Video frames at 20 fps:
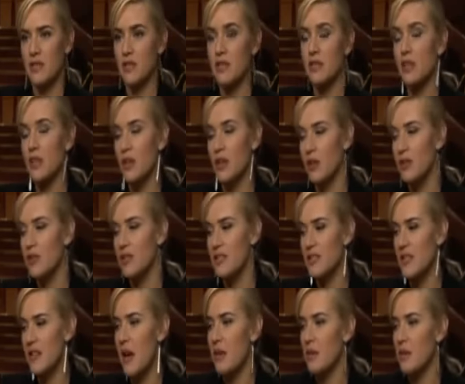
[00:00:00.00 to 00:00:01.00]
ago and said, "Oh, you know,
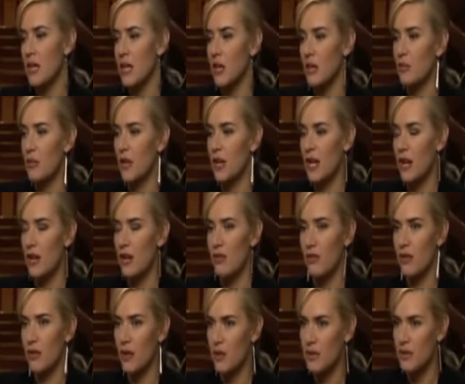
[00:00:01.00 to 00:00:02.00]
this is happening, going to bring it out in
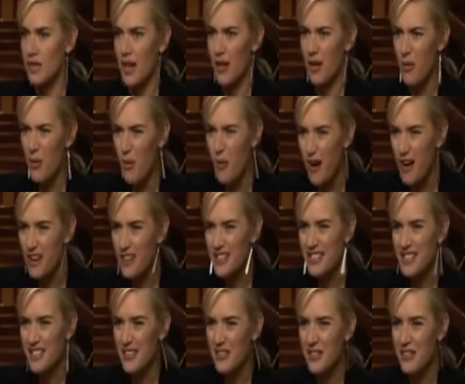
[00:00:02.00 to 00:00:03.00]
3D." I was like,
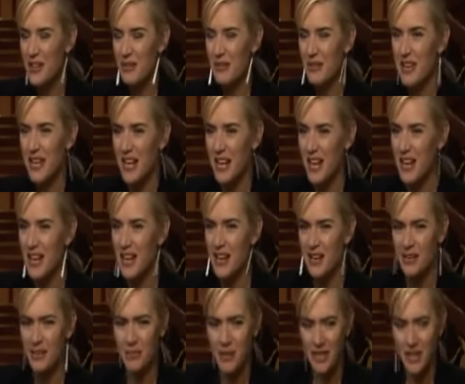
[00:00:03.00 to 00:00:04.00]
"What? You've got to be
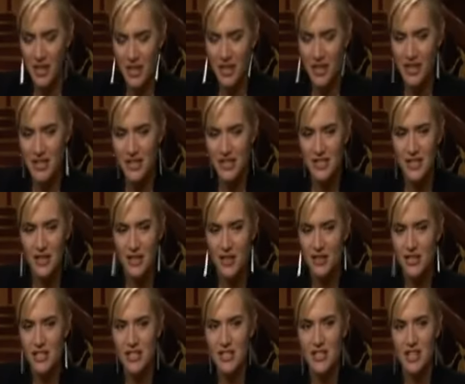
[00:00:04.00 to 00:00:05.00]
kidding! Oh my goodness!" You know,
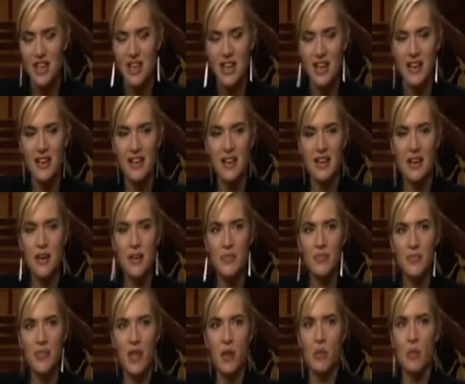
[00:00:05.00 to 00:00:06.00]
just
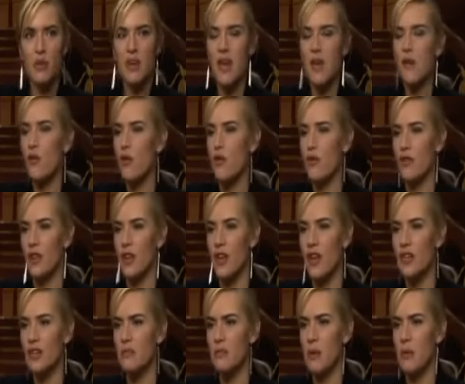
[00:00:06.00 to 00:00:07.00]
it would never have
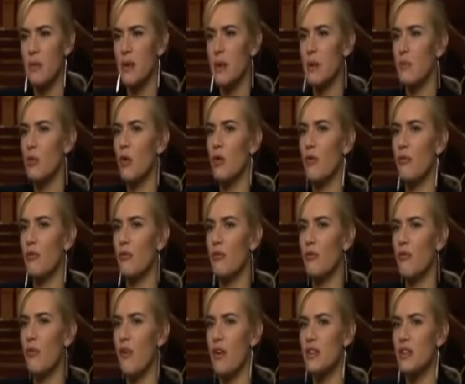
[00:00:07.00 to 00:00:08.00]
occurred to me. I mean, I'm not
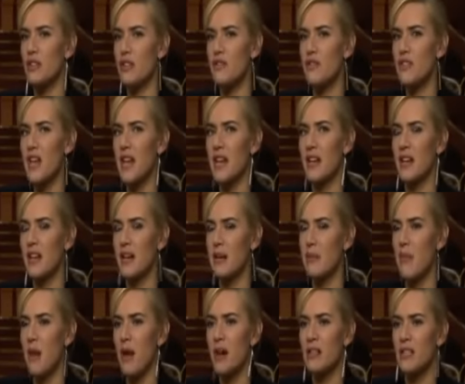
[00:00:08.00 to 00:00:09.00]
very sort of technically
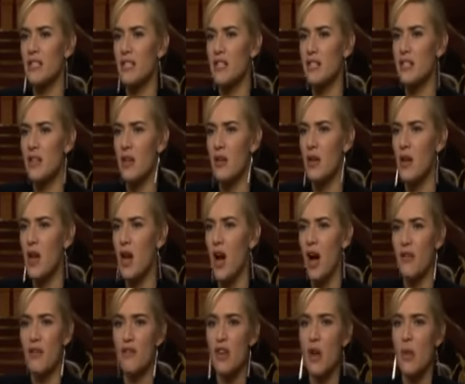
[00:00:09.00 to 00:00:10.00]
minded, so
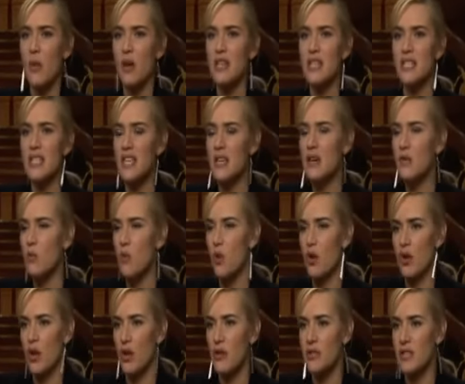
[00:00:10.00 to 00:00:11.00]
I've no idea
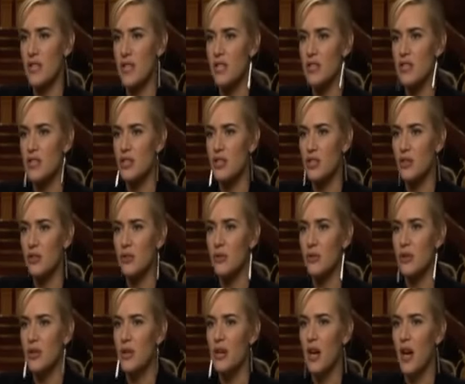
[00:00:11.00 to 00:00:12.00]
what goes
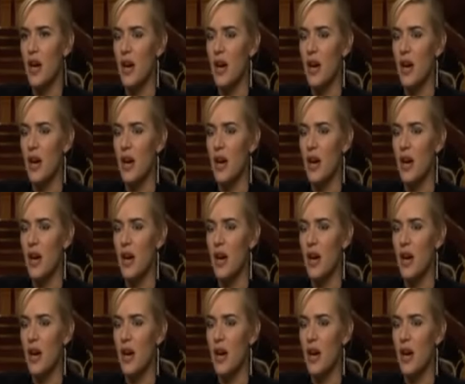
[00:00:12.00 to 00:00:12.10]
into